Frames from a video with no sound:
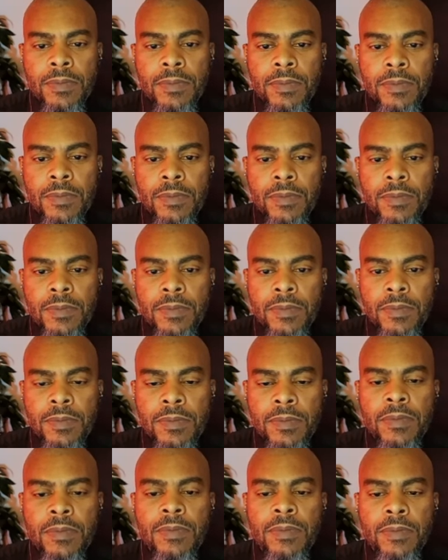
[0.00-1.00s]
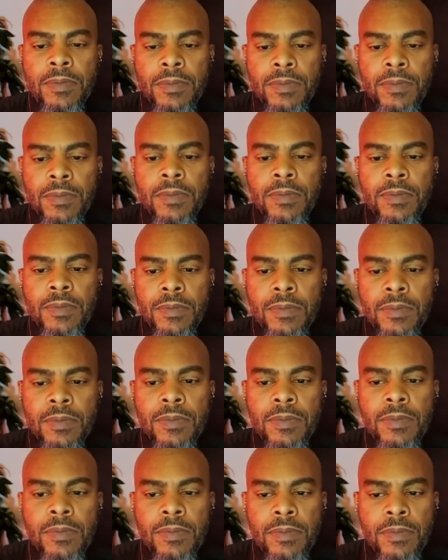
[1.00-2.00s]

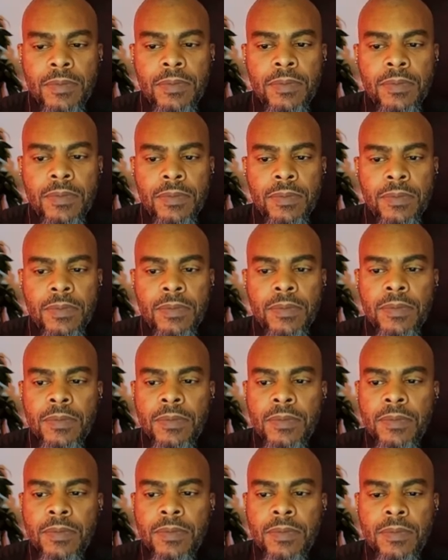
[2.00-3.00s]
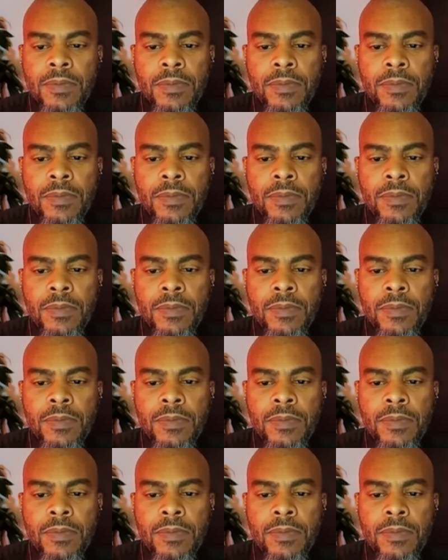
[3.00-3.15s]
(silent)